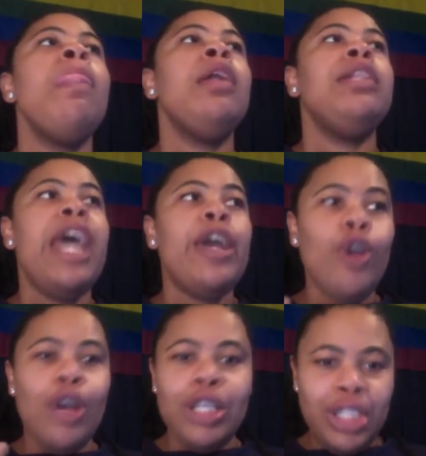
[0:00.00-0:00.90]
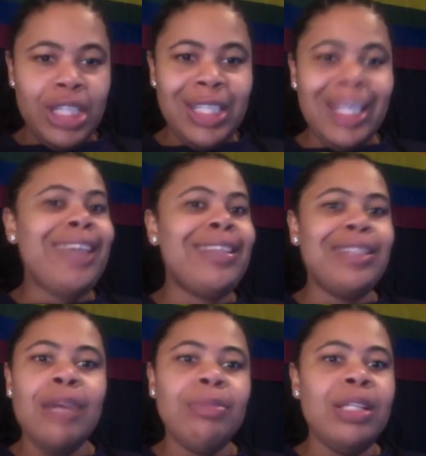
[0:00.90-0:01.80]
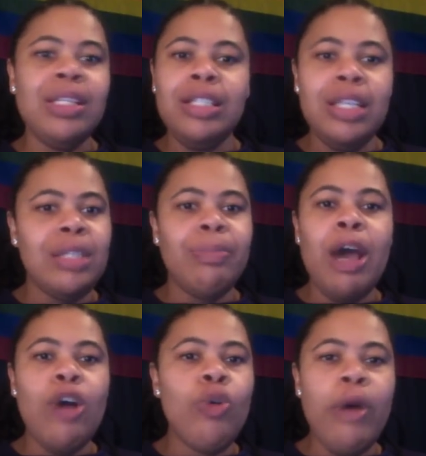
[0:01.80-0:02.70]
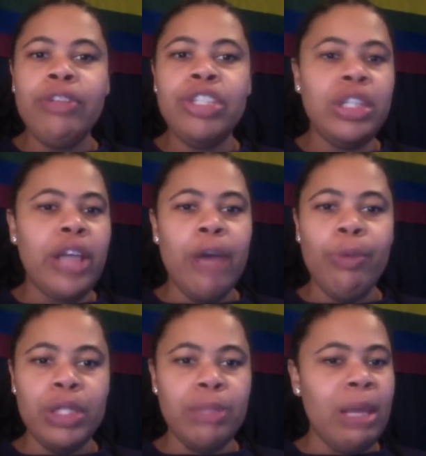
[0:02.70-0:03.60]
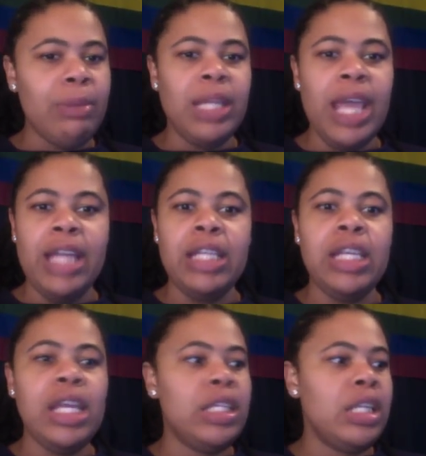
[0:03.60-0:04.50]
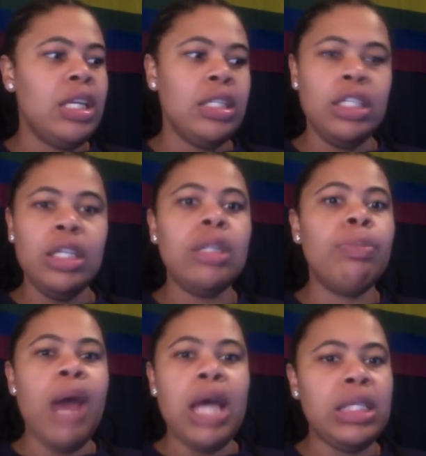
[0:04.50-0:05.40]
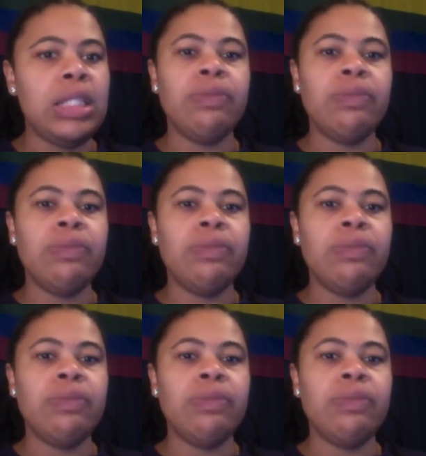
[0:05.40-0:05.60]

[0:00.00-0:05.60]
that girl should have said something to just about whoever she thought was the baby daddy and then did the process of